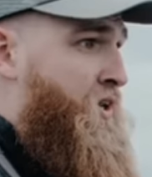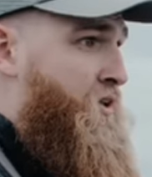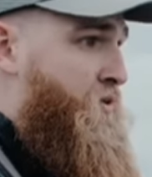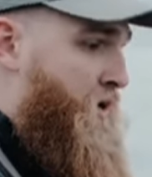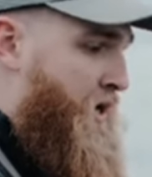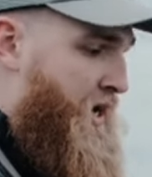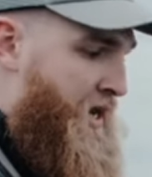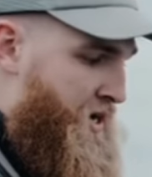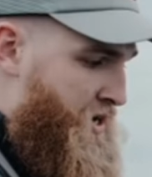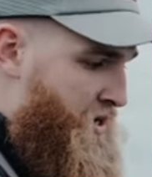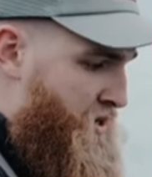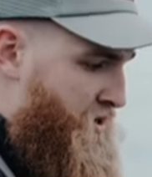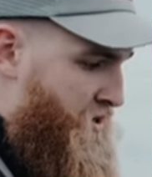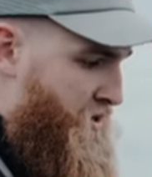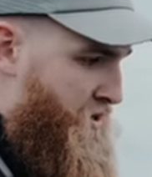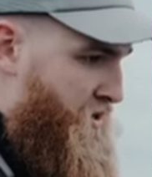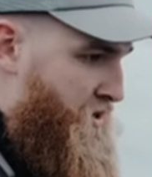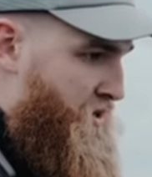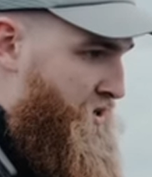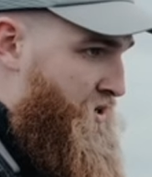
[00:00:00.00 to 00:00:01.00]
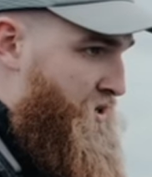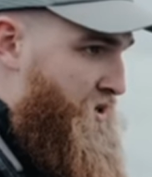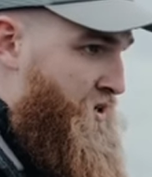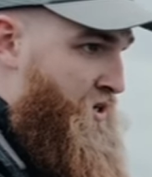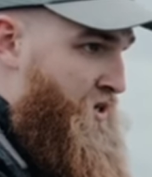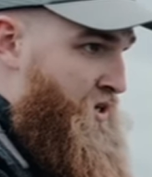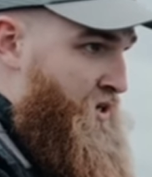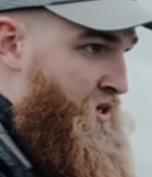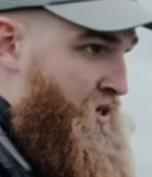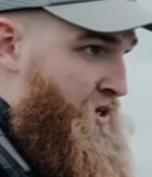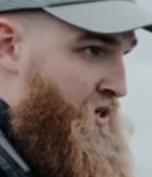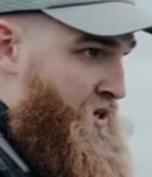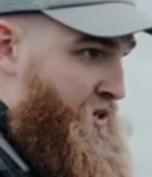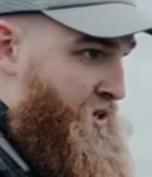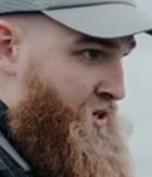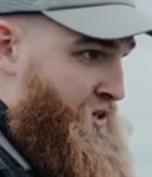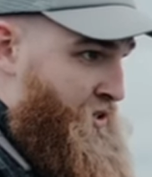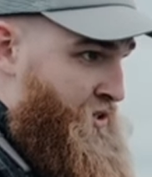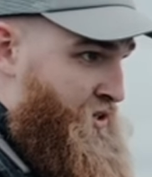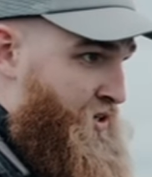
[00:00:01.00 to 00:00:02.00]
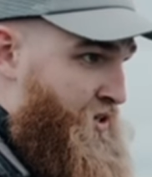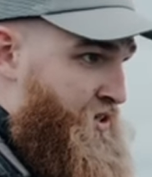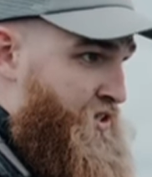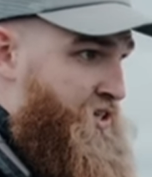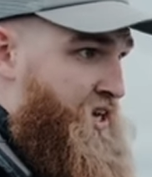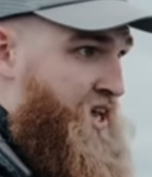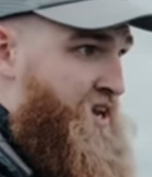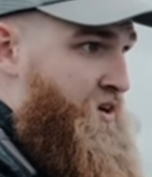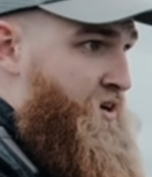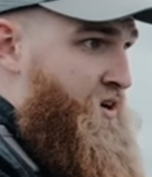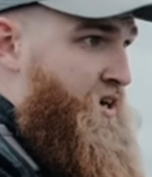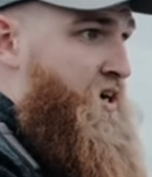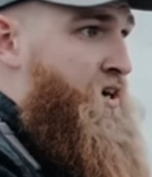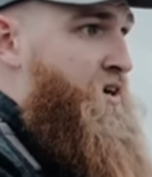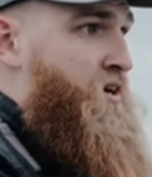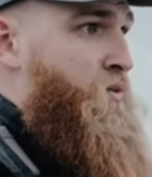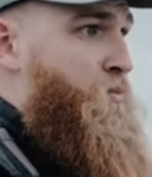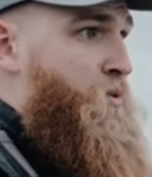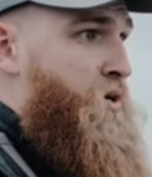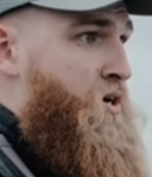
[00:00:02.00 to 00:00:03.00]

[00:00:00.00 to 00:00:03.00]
to clear. So the Zander were